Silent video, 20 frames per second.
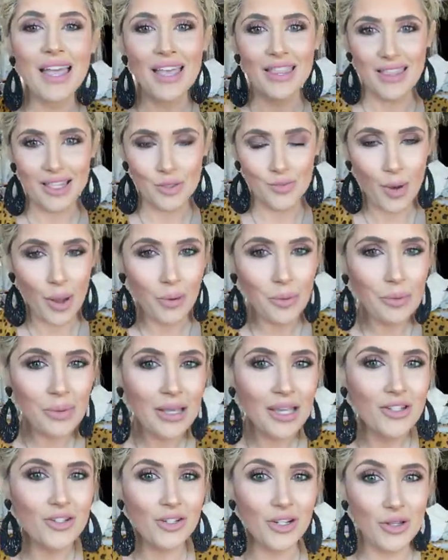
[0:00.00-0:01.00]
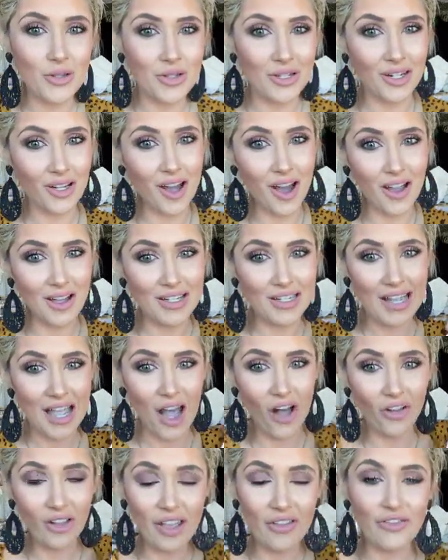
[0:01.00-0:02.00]
It's probably because you're using a cotton
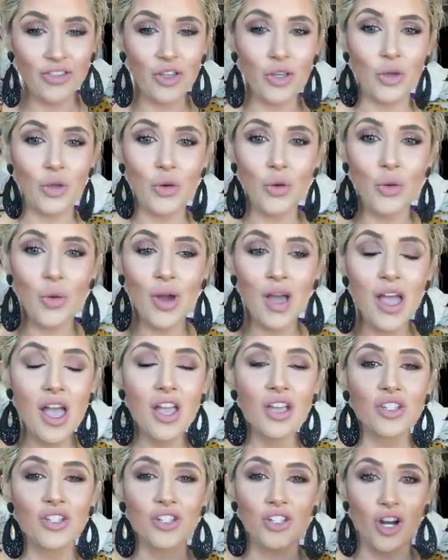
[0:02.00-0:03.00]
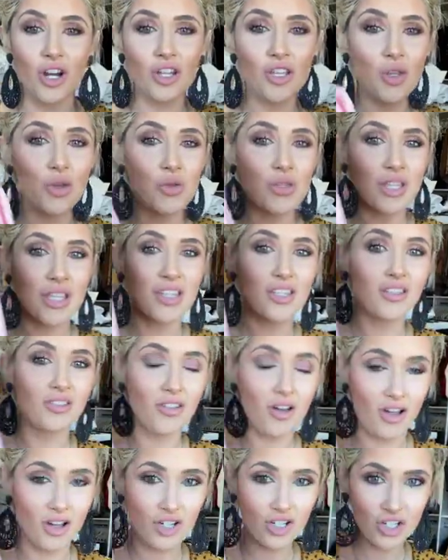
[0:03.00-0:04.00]
towel. If you start using the
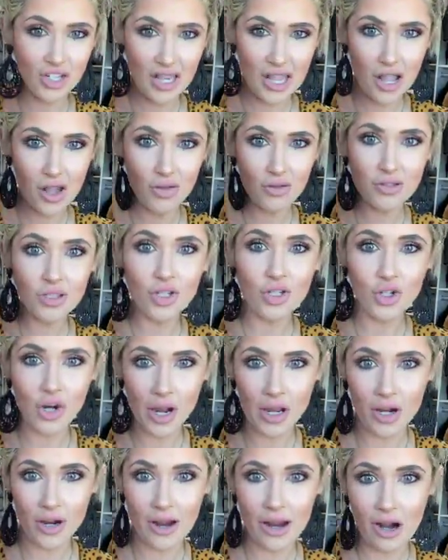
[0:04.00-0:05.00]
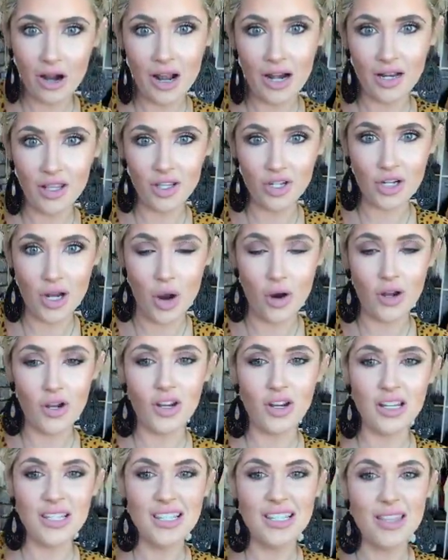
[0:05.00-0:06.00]
Lange towel to dry your hair out of the shower, you're
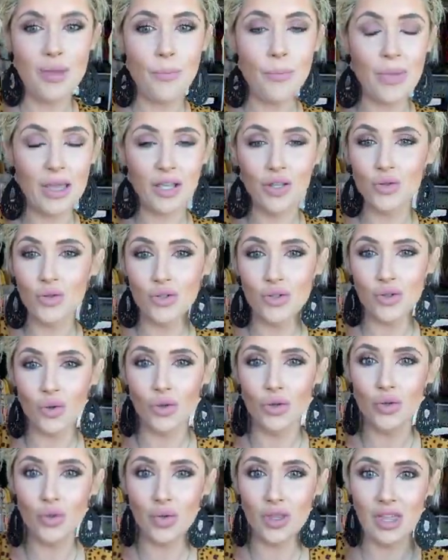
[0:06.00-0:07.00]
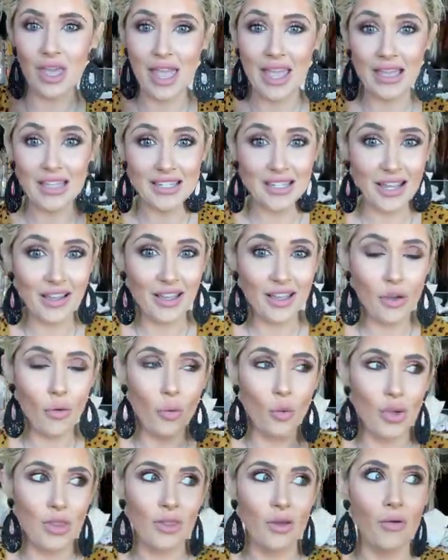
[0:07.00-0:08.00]
going to see the biggest results with anti
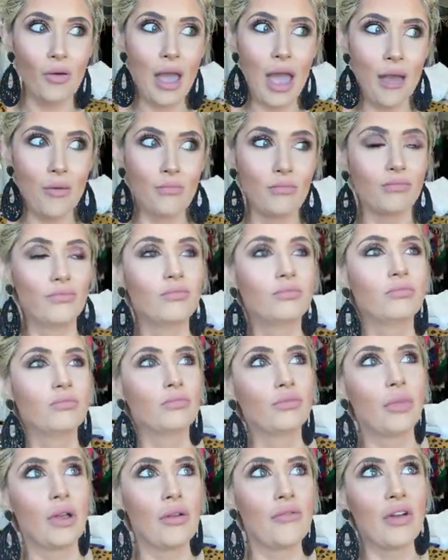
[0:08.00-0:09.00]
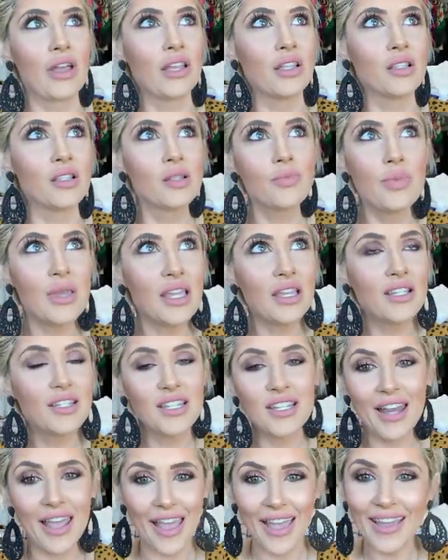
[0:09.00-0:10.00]
with if I can speak
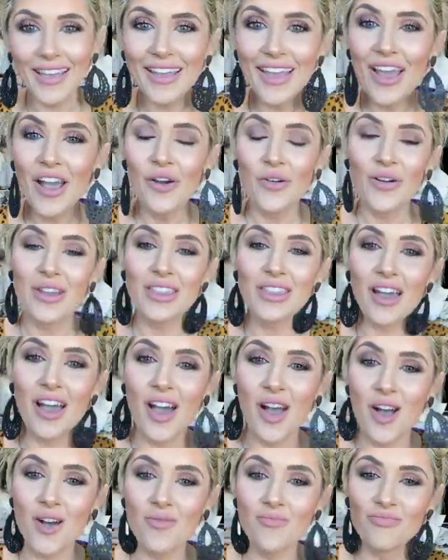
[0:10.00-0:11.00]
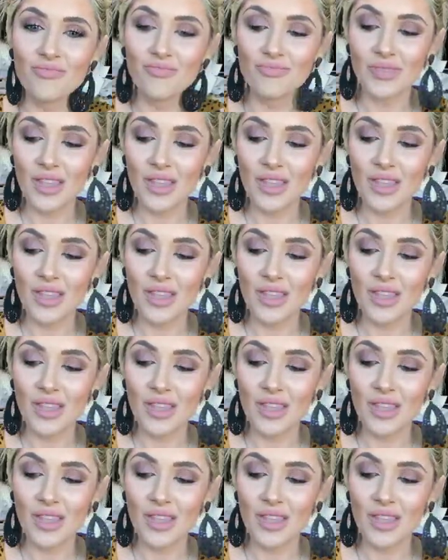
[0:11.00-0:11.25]
today with um